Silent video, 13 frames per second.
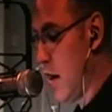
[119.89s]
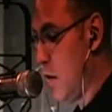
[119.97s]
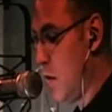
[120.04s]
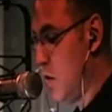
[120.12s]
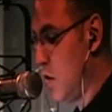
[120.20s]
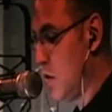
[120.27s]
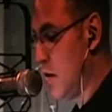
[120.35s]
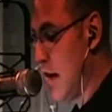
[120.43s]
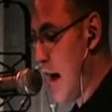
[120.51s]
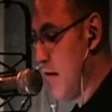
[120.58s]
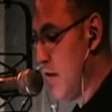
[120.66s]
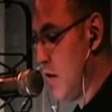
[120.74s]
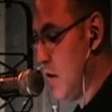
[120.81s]
allow me to just
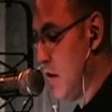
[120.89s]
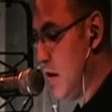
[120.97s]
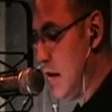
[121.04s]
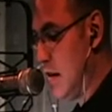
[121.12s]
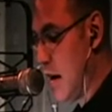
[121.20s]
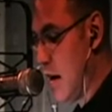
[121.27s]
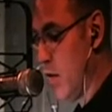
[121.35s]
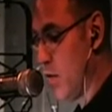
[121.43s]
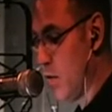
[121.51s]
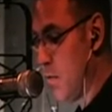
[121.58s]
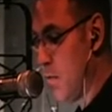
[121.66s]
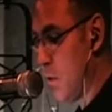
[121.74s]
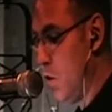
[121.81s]
dive into the
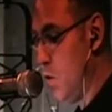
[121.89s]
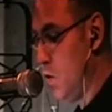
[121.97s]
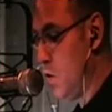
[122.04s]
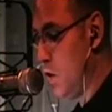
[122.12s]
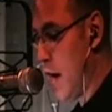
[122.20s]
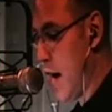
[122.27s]
details. You